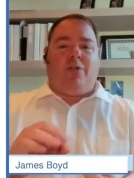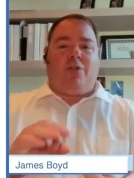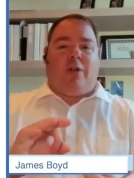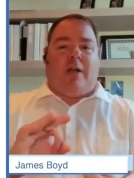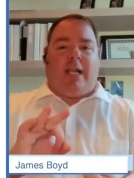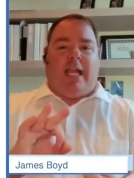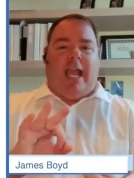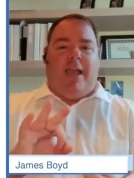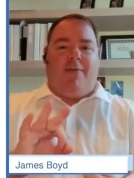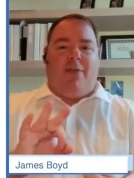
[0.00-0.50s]

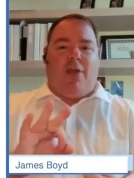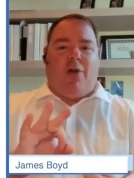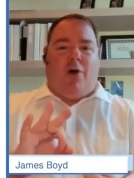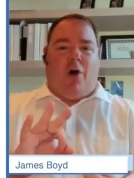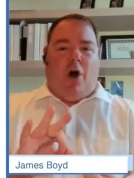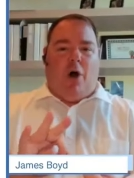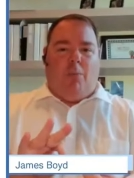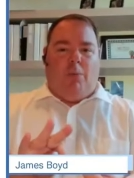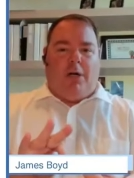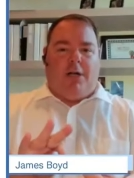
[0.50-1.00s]
So I gave you
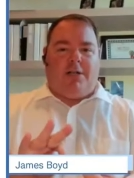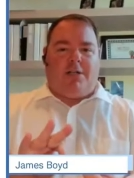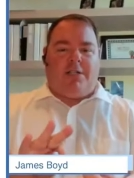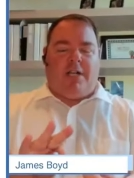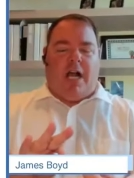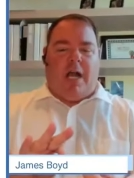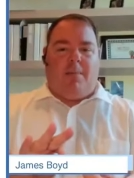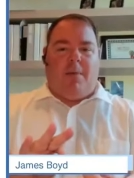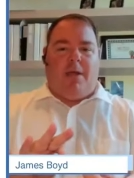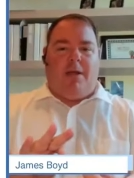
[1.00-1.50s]
a homework
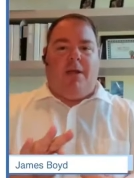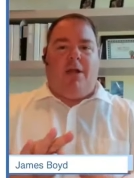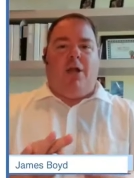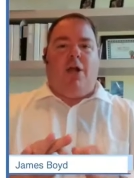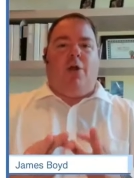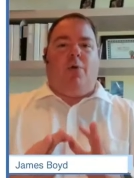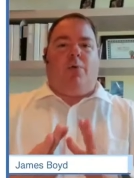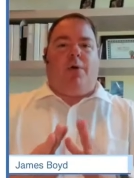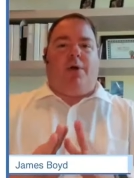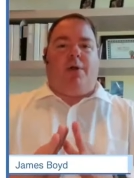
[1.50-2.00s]
assignment
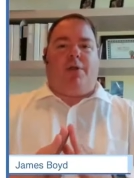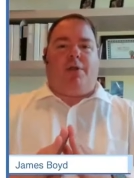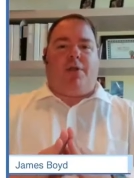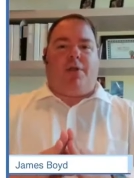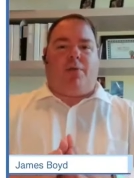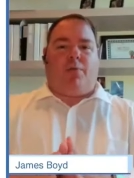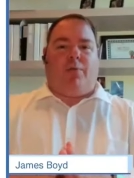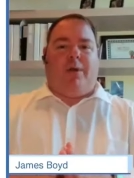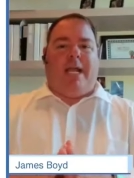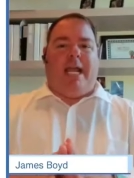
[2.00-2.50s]
with
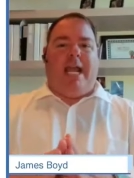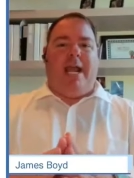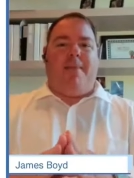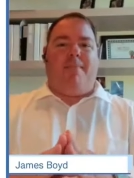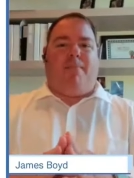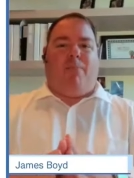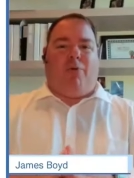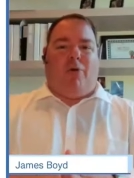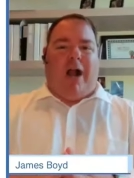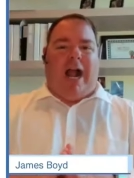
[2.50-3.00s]

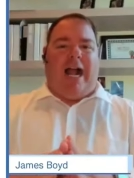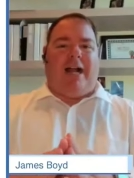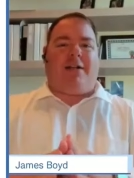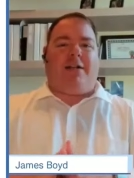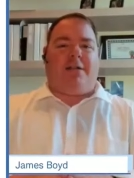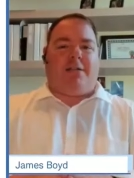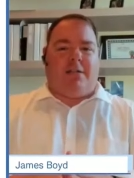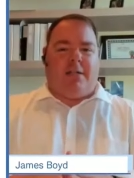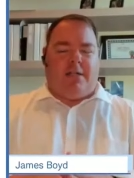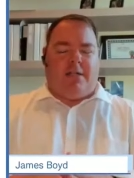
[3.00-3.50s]
three
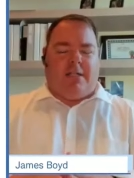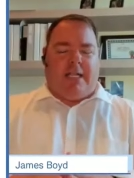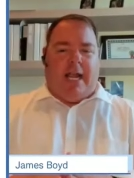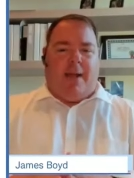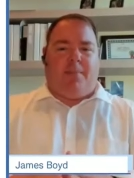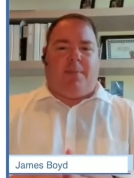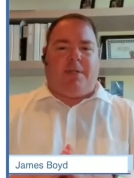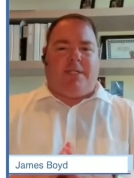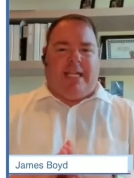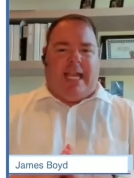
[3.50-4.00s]
practice
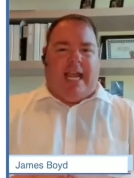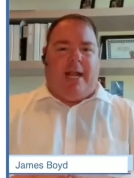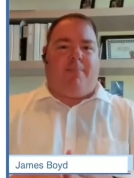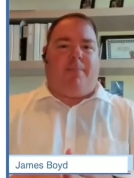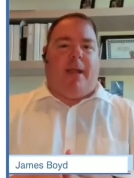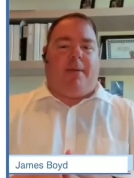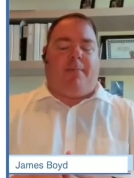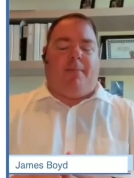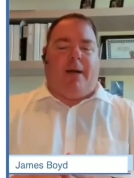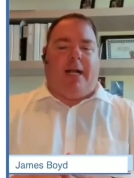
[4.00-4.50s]
examples
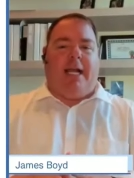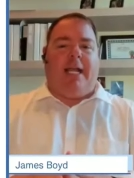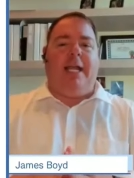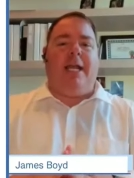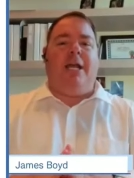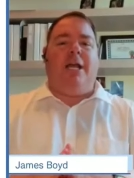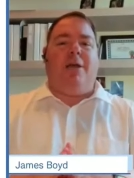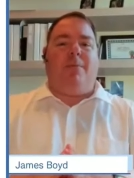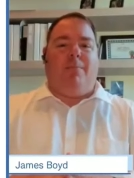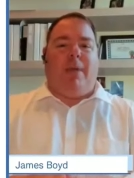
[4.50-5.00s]
in paper
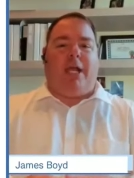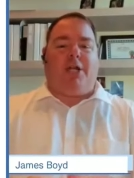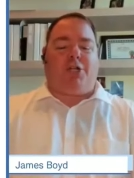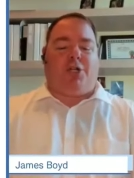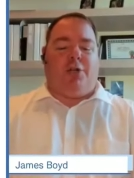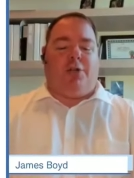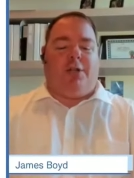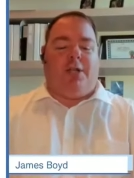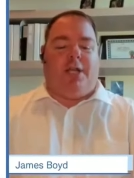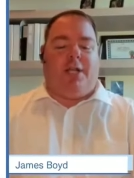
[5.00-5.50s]
money make
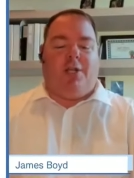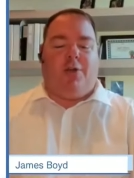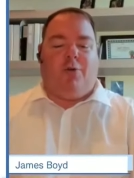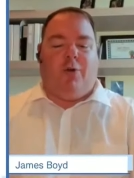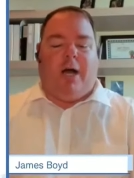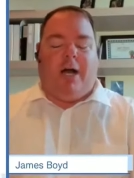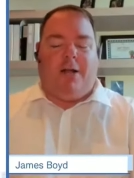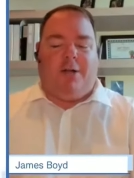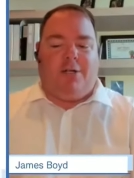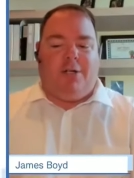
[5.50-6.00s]
sure that you
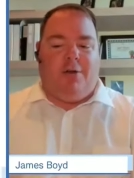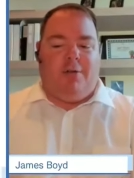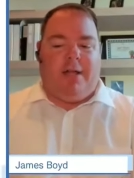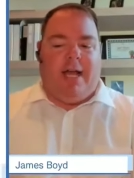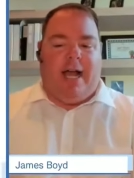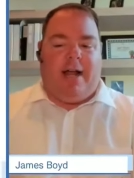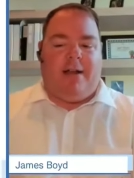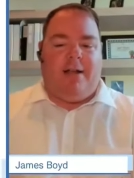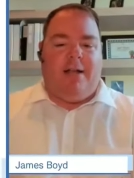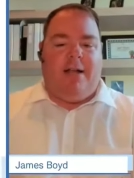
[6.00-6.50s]
go out and do
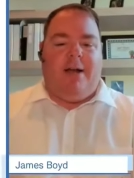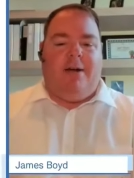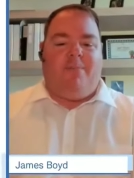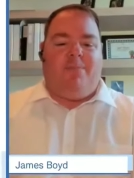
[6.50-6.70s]
that.